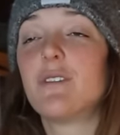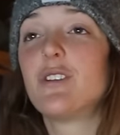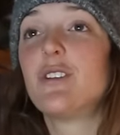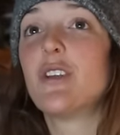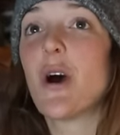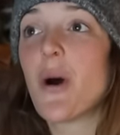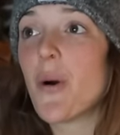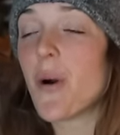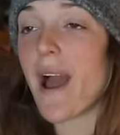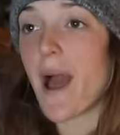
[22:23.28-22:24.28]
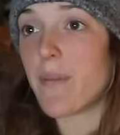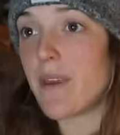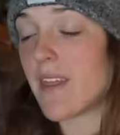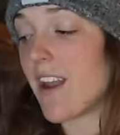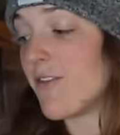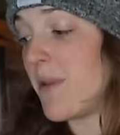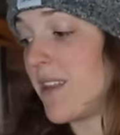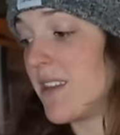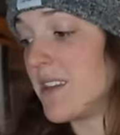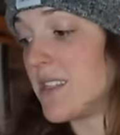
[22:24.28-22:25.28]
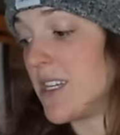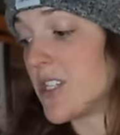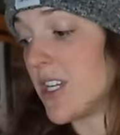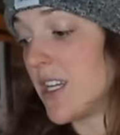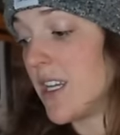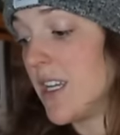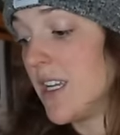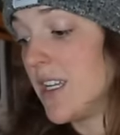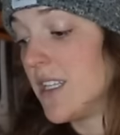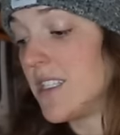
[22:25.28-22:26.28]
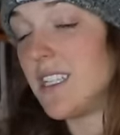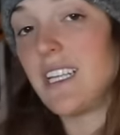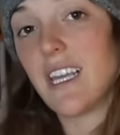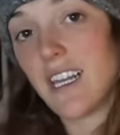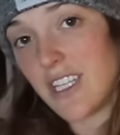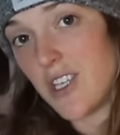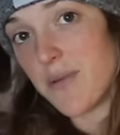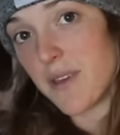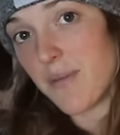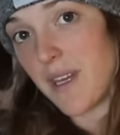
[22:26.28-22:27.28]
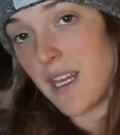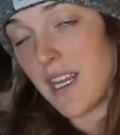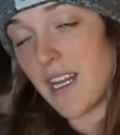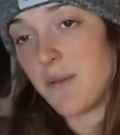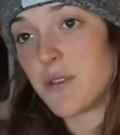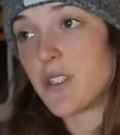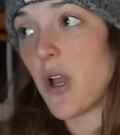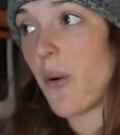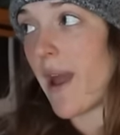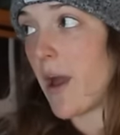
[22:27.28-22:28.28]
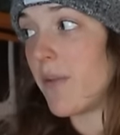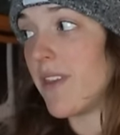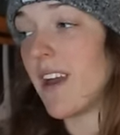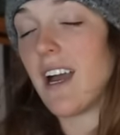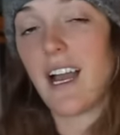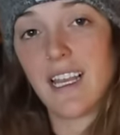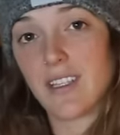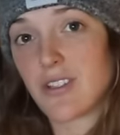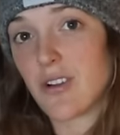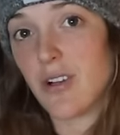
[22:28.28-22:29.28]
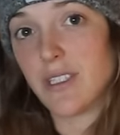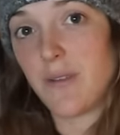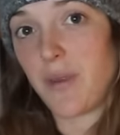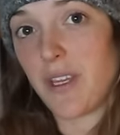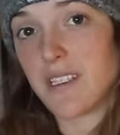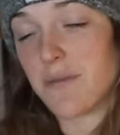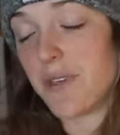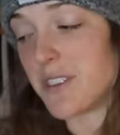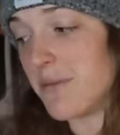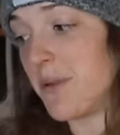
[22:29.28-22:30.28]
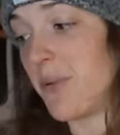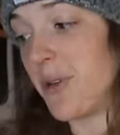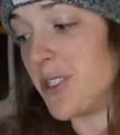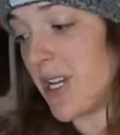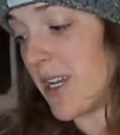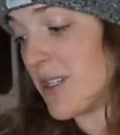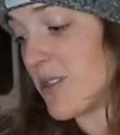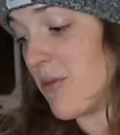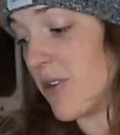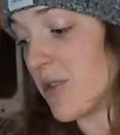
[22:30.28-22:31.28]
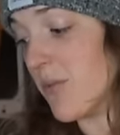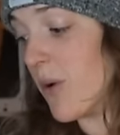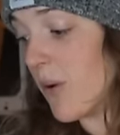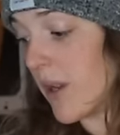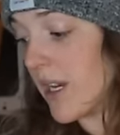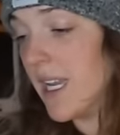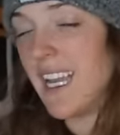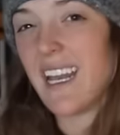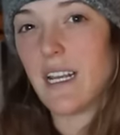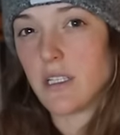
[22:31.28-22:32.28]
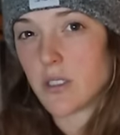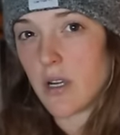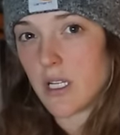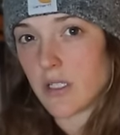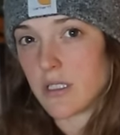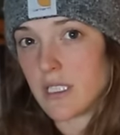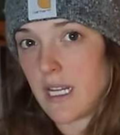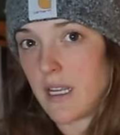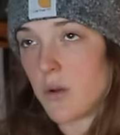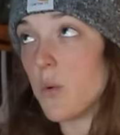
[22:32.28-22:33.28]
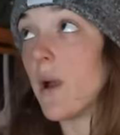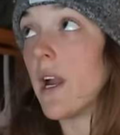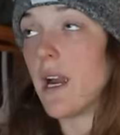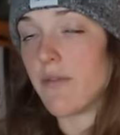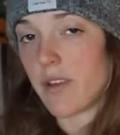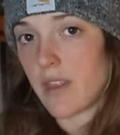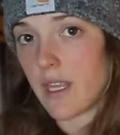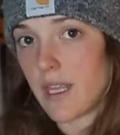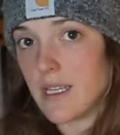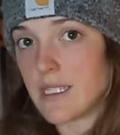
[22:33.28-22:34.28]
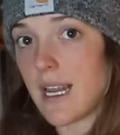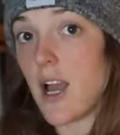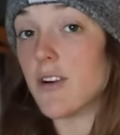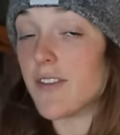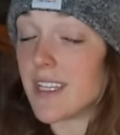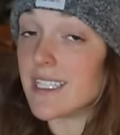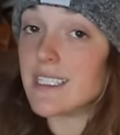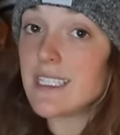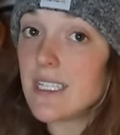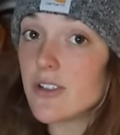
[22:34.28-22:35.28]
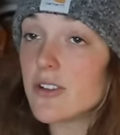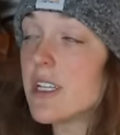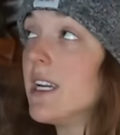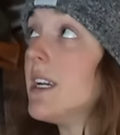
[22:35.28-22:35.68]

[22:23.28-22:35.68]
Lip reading: so happy that I've made the decision to get a Cubic Mini, and I'm so happy that I installed it because it makes me appreciate it so much more. And I also understand where everything is and how everything is sealed